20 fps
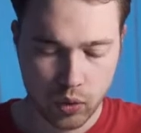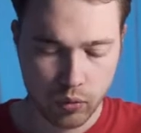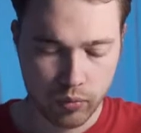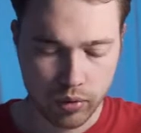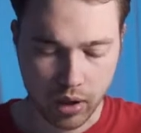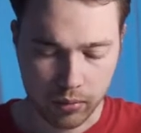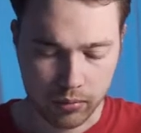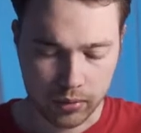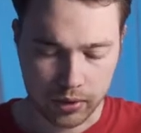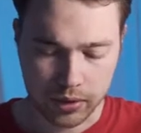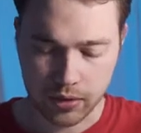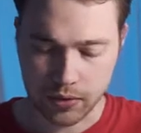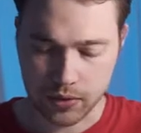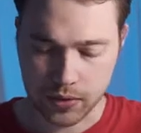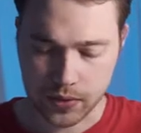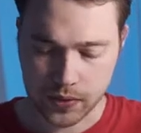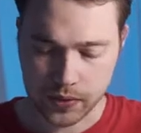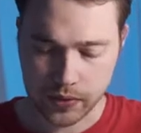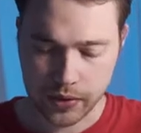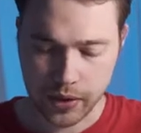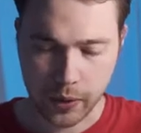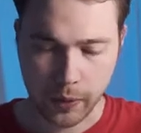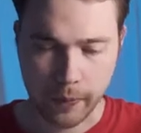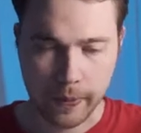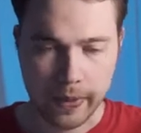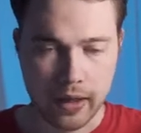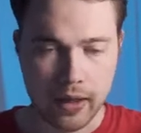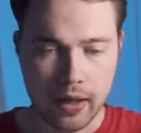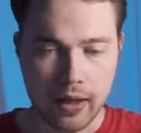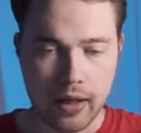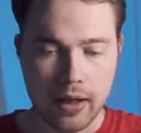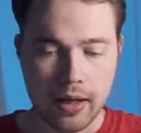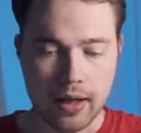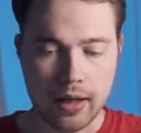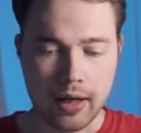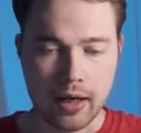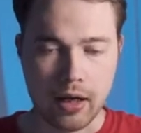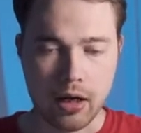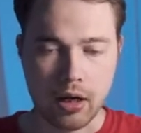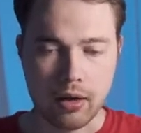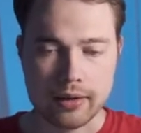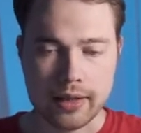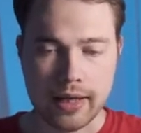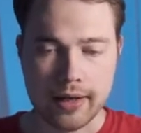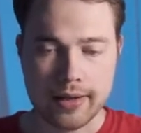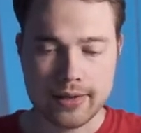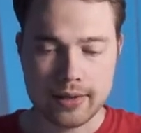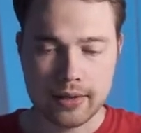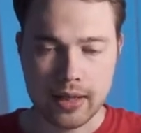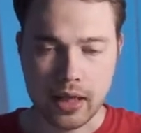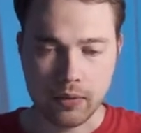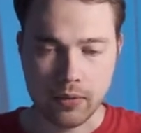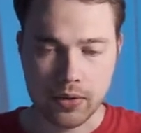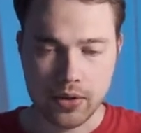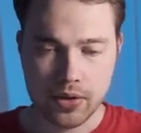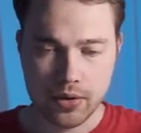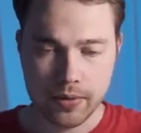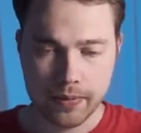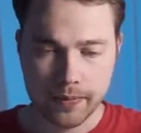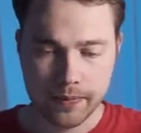probably curious to know. That is a language.